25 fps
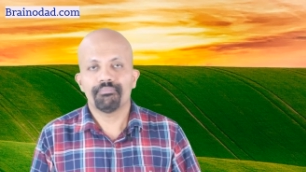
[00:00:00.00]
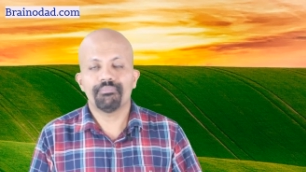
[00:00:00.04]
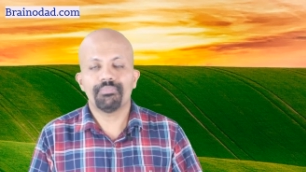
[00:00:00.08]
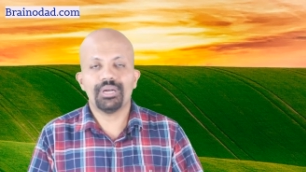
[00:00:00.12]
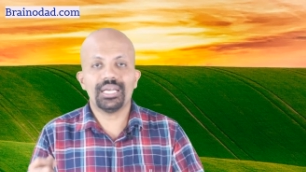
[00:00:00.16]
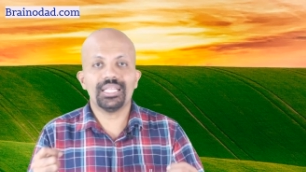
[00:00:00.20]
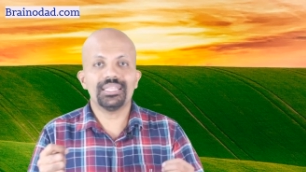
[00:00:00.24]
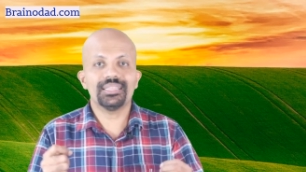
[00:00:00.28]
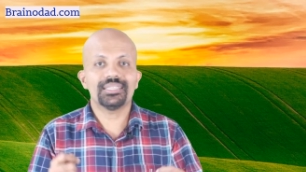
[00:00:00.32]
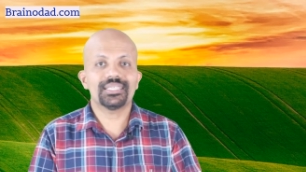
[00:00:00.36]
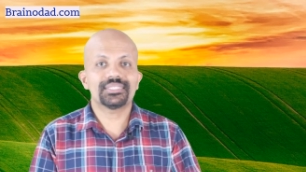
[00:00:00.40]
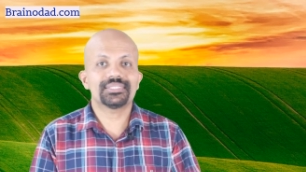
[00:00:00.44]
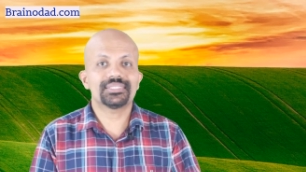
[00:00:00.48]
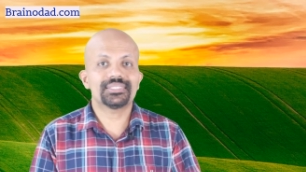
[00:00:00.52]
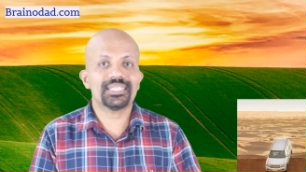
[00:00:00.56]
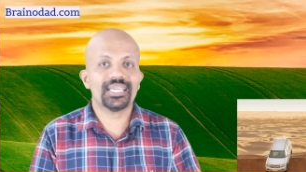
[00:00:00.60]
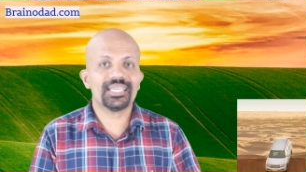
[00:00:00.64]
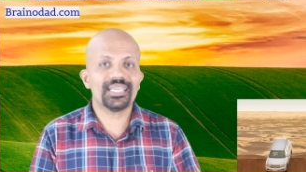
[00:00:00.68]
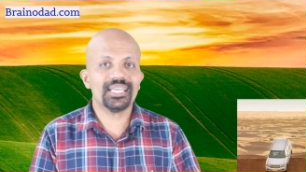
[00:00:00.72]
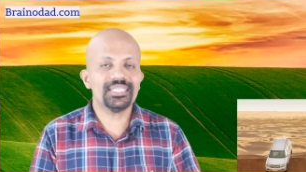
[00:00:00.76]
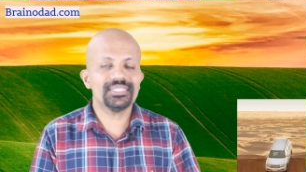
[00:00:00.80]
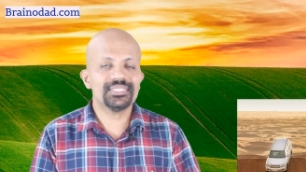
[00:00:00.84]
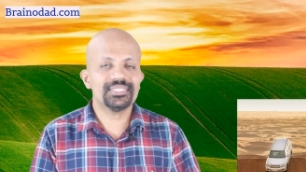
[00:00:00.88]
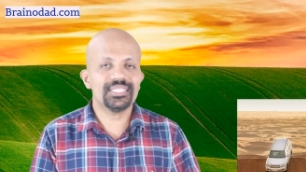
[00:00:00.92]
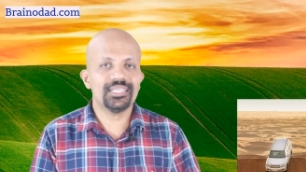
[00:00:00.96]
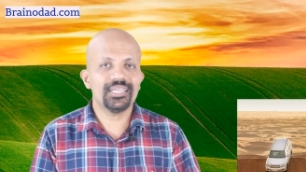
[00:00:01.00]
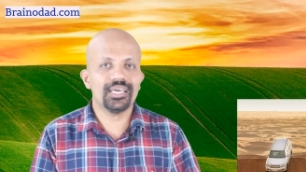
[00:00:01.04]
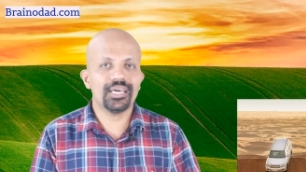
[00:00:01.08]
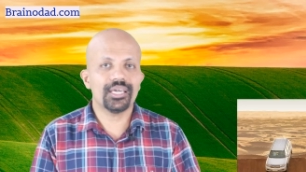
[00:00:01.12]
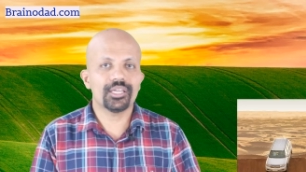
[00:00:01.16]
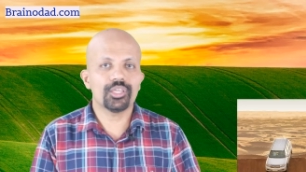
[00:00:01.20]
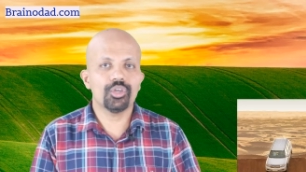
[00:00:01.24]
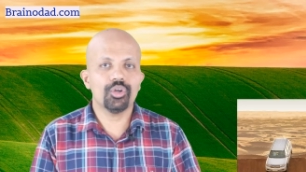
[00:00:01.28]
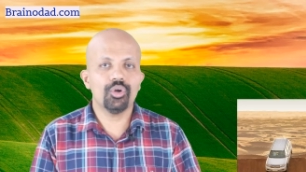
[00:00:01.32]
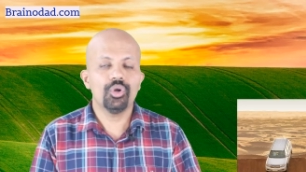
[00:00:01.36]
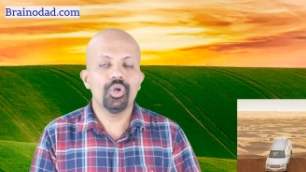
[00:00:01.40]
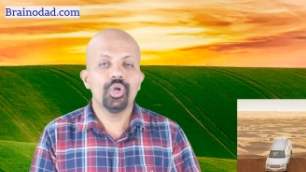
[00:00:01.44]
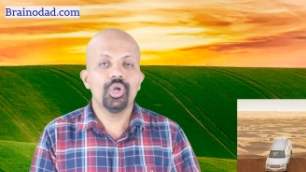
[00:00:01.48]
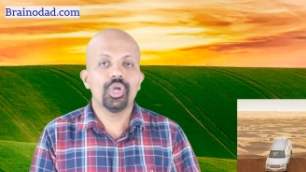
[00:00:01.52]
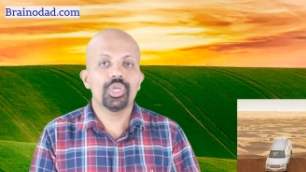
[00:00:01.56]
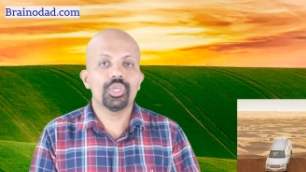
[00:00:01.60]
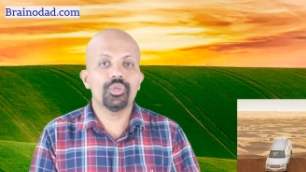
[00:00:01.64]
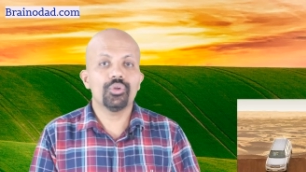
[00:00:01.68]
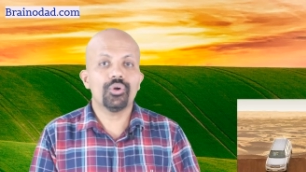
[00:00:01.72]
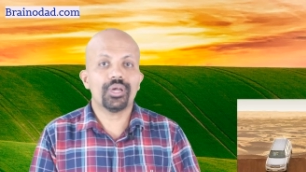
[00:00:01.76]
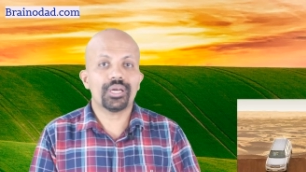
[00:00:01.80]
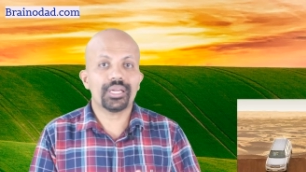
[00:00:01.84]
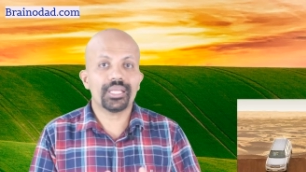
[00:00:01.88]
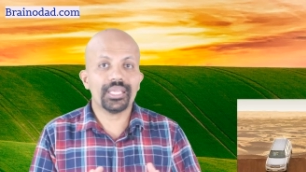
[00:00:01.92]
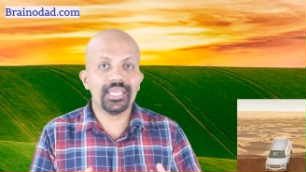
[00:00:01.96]
But in the second scenario,
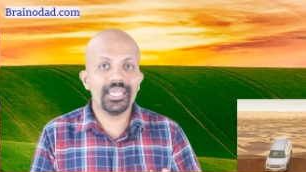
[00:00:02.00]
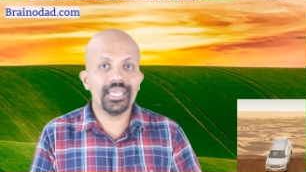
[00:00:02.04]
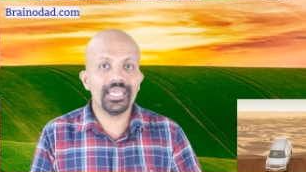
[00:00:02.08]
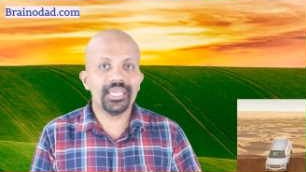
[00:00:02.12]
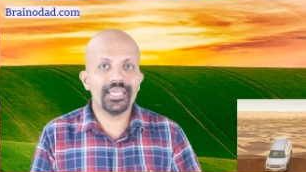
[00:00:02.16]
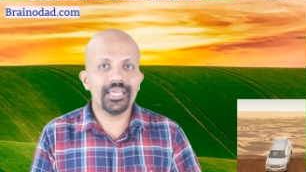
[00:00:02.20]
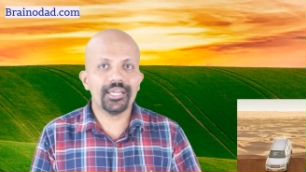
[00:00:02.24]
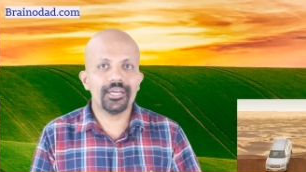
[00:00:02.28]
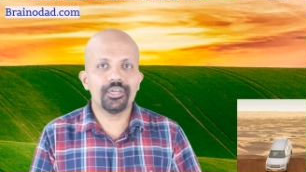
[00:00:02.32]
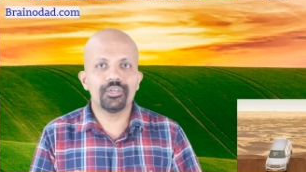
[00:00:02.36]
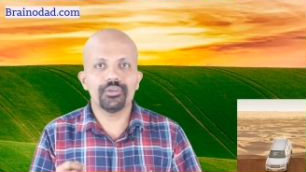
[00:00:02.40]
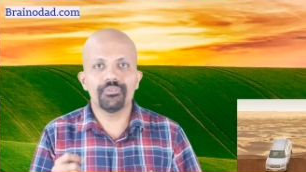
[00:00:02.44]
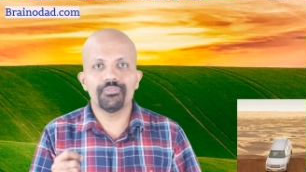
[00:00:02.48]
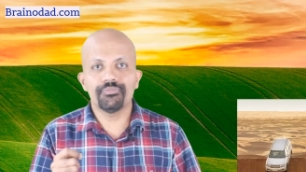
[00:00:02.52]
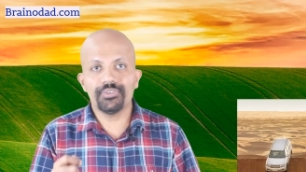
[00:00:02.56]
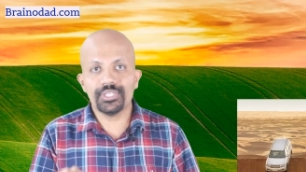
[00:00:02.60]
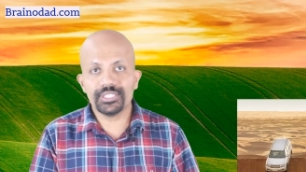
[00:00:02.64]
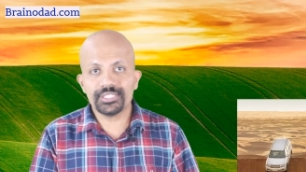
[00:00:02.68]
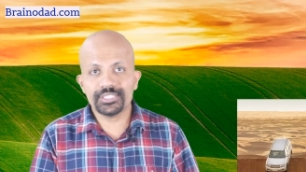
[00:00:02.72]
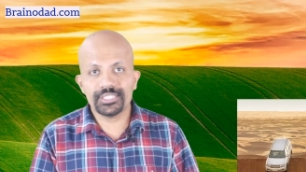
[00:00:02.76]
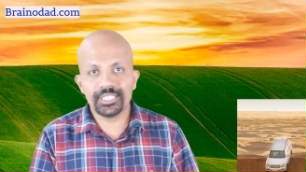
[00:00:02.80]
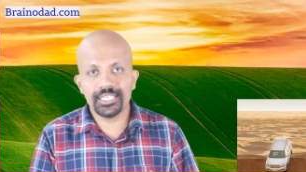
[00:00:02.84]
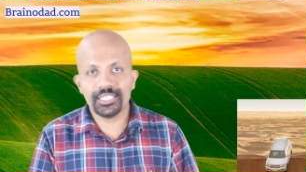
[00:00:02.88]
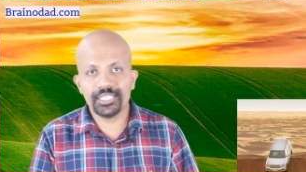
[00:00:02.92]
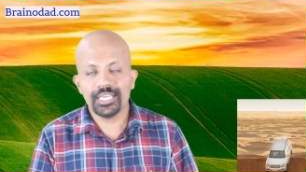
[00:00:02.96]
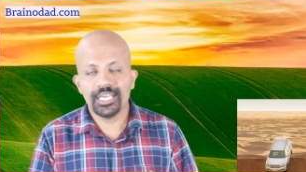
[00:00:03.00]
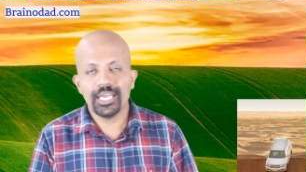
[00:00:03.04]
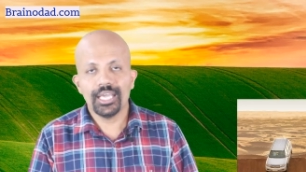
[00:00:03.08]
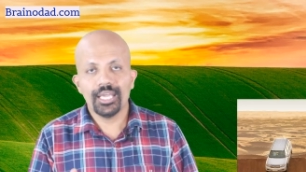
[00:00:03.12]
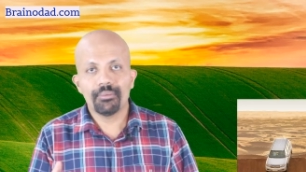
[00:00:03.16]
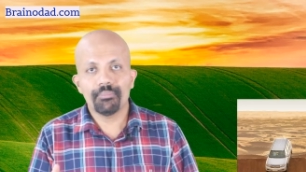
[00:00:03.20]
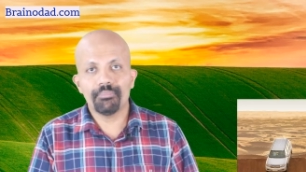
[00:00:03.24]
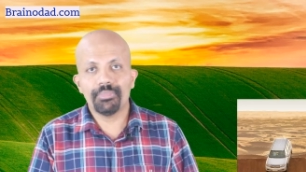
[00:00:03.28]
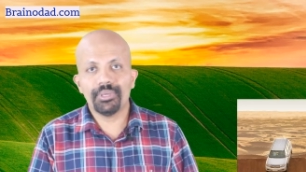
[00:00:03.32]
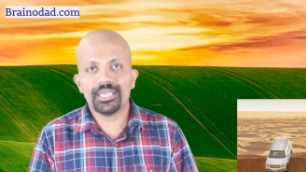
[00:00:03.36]
you are eager to visit